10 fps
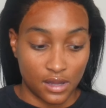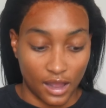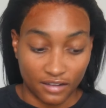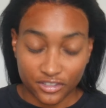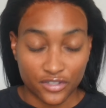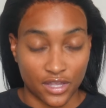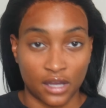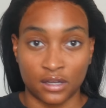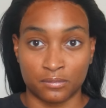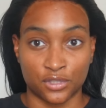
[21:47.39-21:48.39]
after
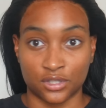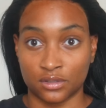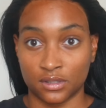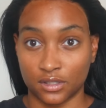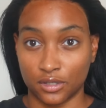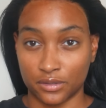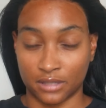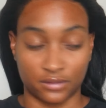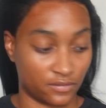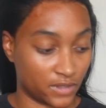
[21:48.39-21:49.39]
that I'm just gonna close
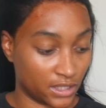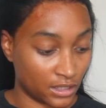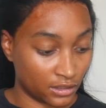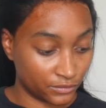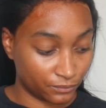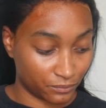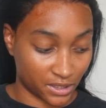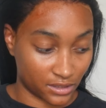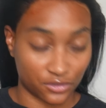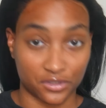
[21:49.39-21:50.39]
out the video
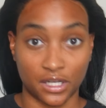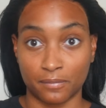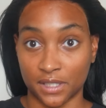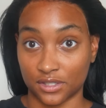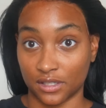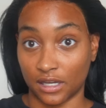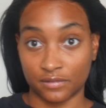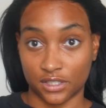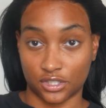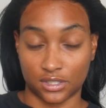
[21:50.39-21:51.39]
because there's not much
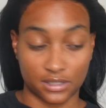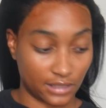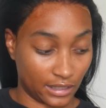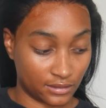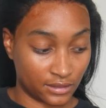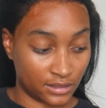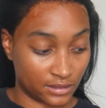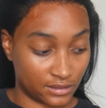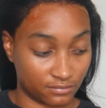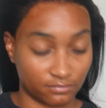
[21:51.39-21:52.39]
left it's just styling
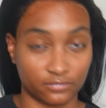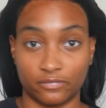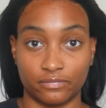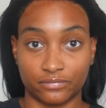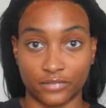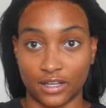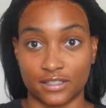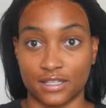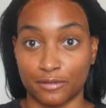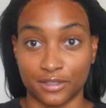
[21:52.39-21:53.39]
and
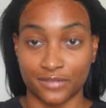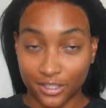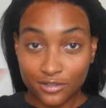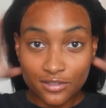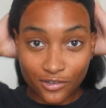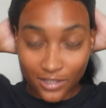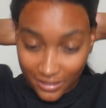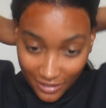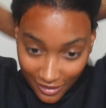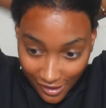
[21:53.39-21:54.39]
that's all the video's
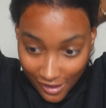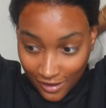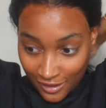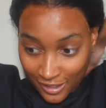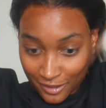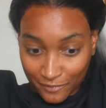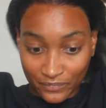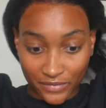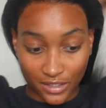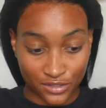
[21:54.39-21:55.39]
for
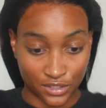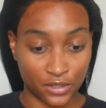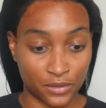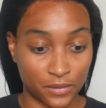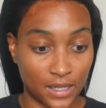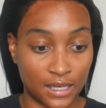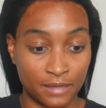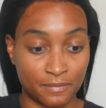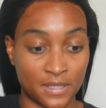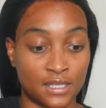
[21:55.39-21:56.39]
um, so
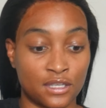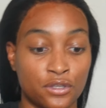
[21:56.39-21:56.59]
let me